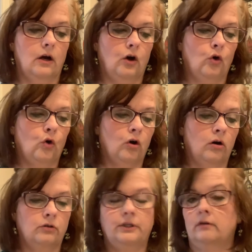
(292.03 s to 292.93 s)

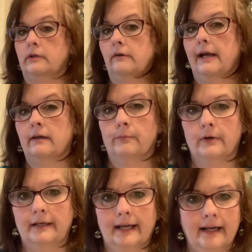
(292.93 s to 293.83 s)
or don't know how to
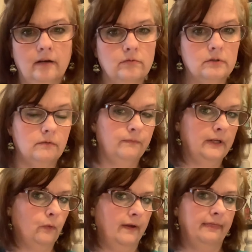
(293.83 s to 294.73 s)
pronounce,
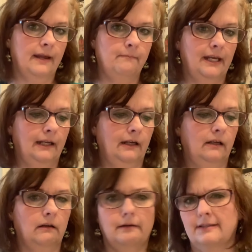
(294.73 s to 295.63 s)
know what they
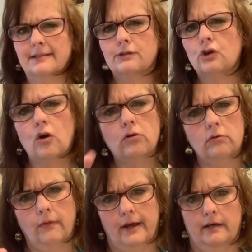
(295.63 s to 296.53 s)
mean, and
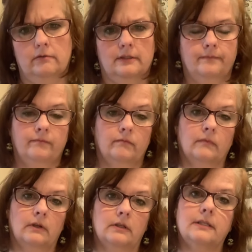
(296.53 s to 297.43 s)
circle those
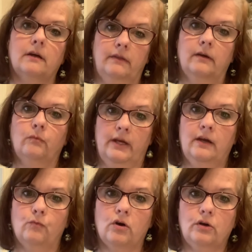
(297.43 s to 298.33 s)
so that we
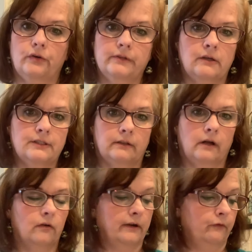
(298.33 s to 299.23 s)
can work on those
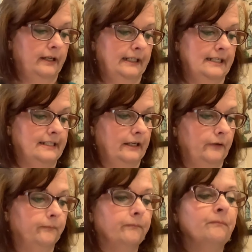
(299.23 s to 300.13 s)
along if we need to.
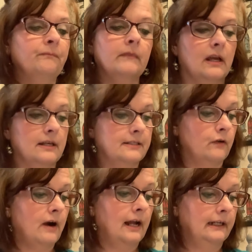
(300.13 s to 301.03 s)
So
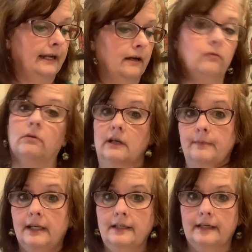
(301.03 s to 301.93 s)
right now, what I'm
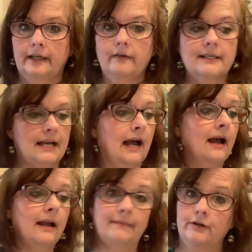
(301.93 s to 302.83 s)
going to do is
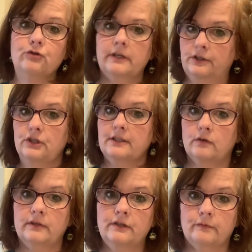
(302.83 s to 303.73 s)
I'm actually just
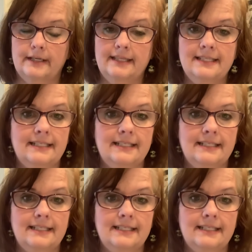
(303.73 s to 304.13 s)
going to read this